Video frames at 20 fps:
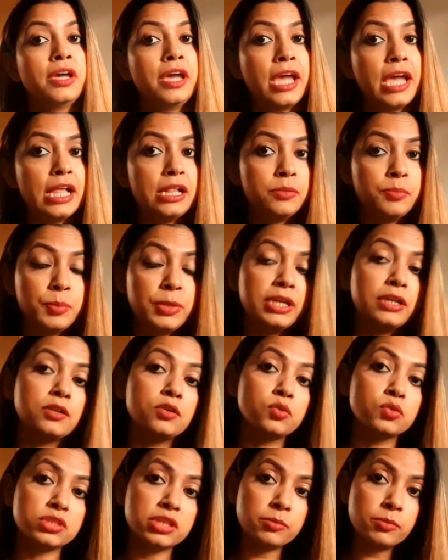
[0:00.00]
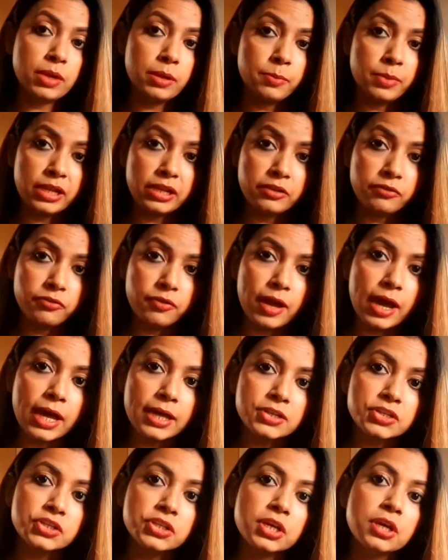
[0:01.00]
help me in losing my belly
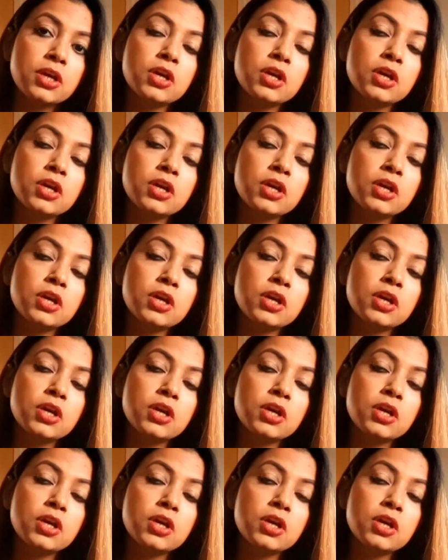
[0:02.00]
fat.